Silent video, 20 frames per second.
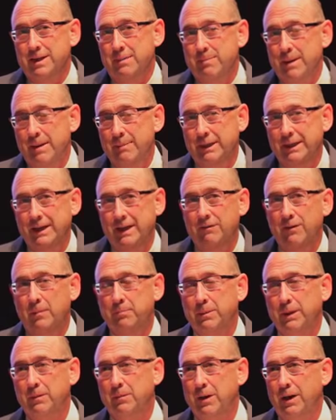and maybe give
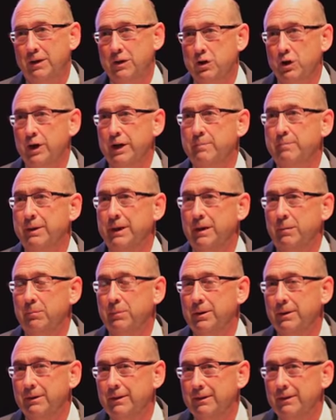up a dirty pimp,
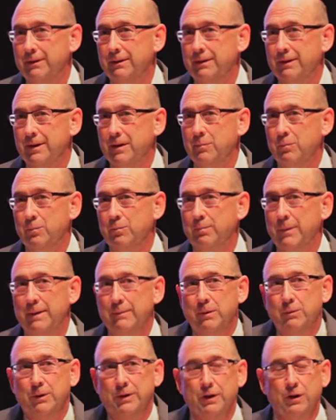
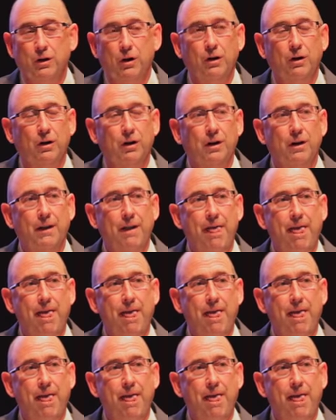maybe with a girl.